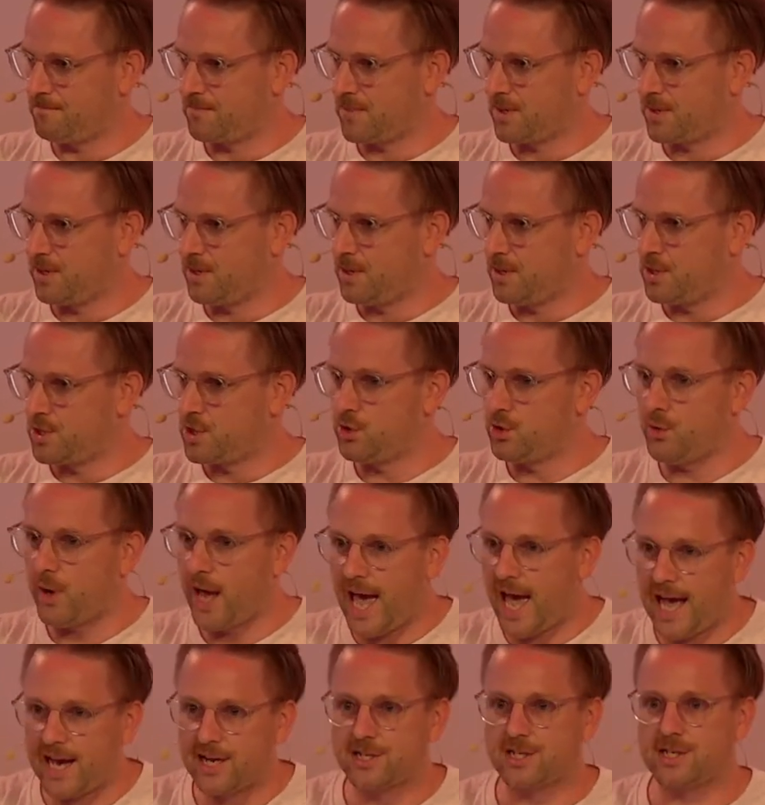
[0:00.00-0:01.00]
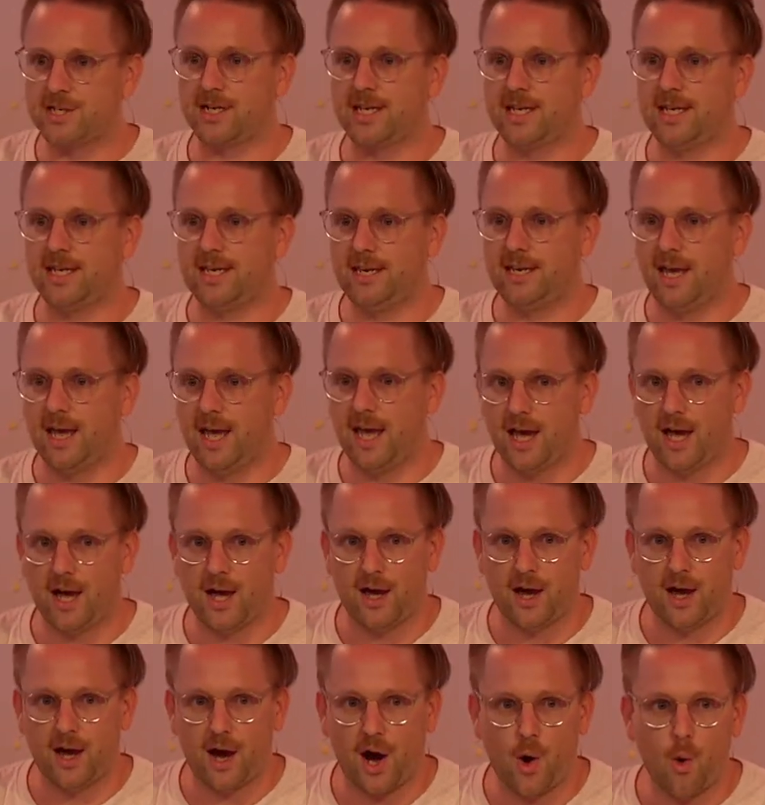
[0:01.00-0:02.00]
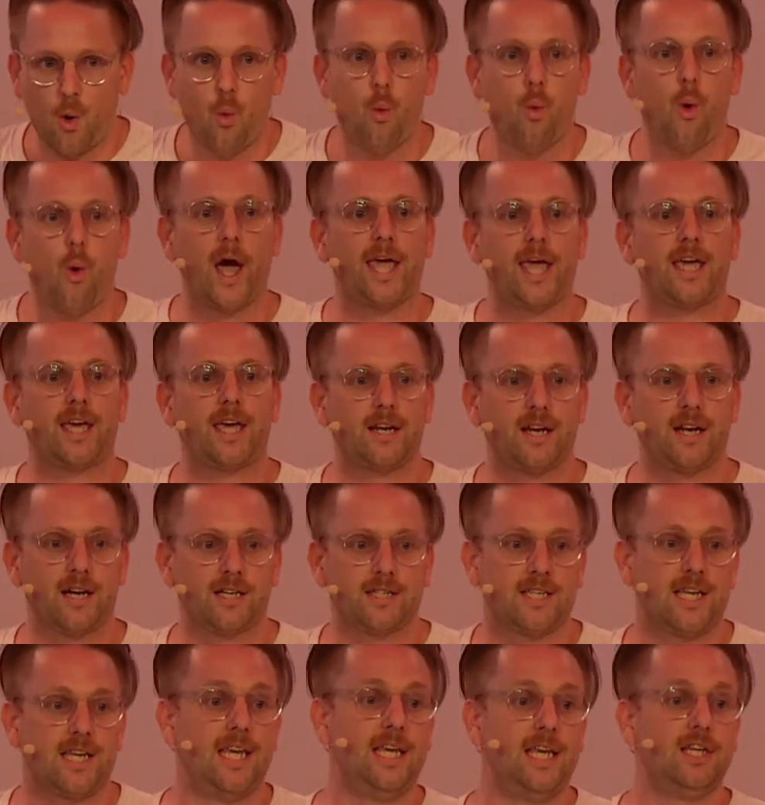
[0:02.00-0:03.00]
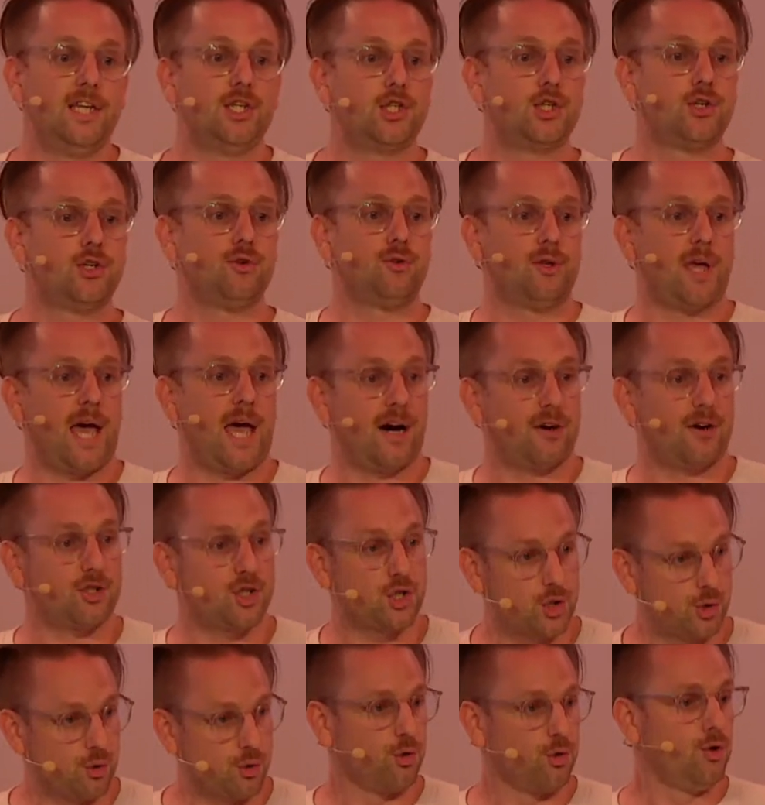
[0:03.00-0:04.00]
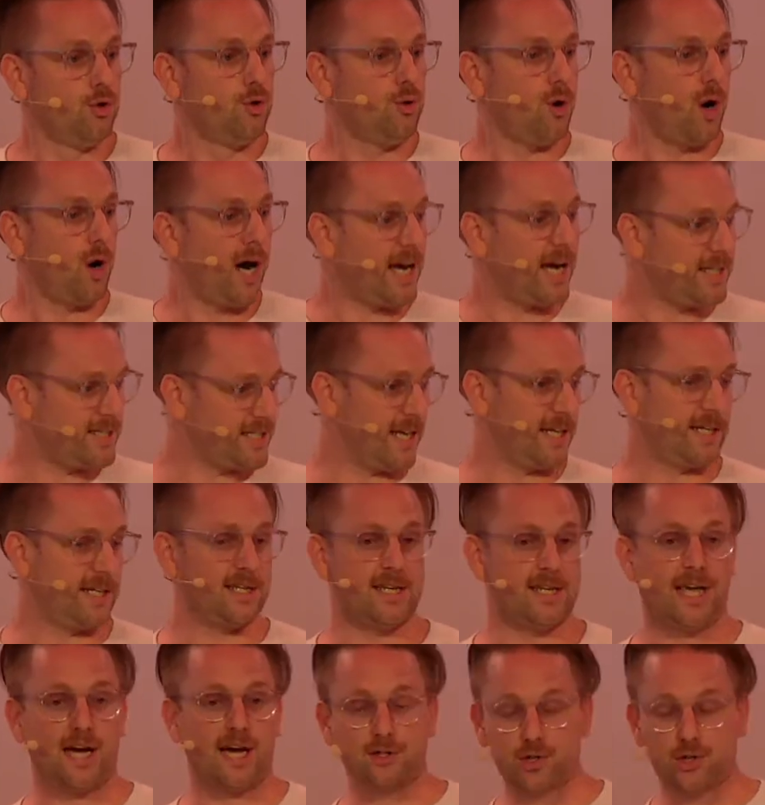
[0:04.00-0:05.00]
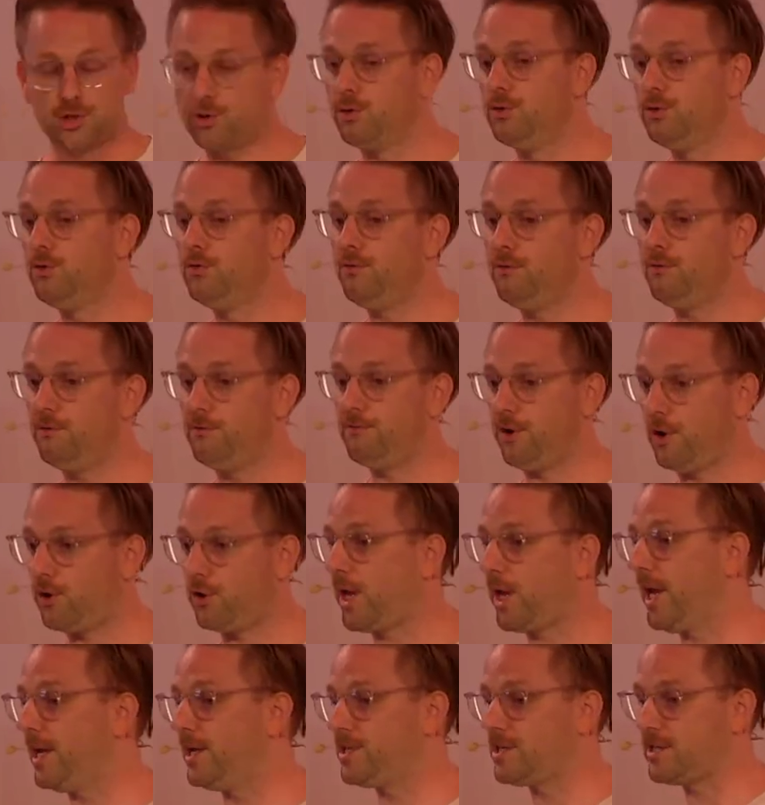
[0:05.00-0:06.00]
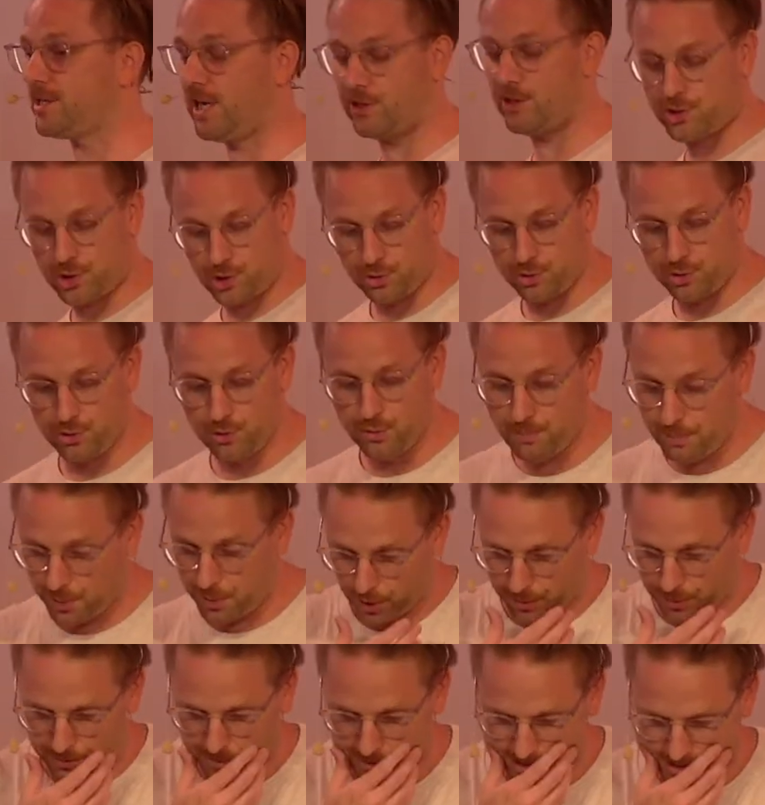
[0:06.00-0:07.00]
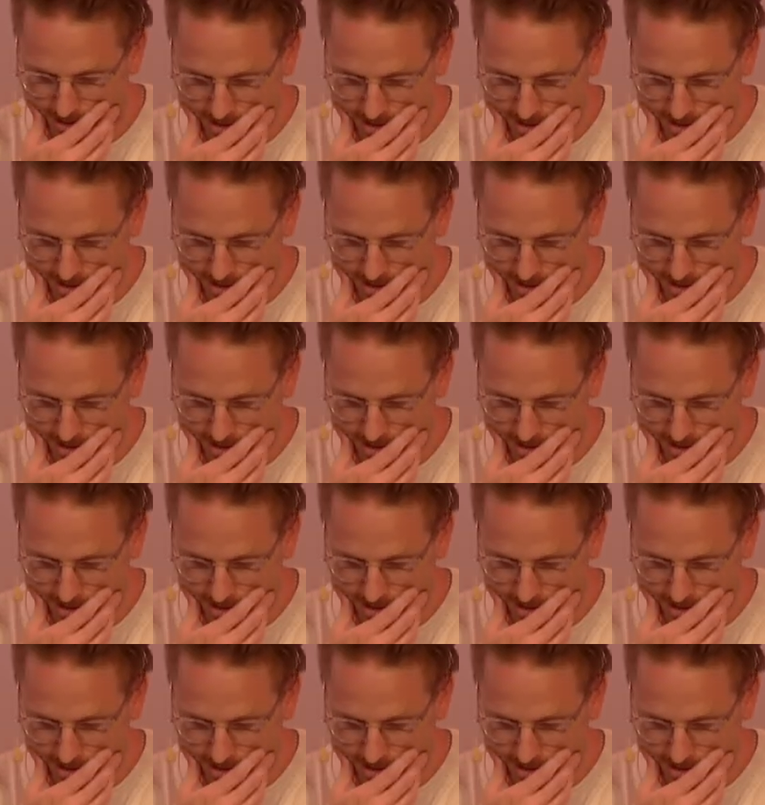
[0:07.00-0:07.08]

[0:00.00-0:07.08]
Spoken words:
to actually awaken us into our true identity, our true vocation, our true purpose,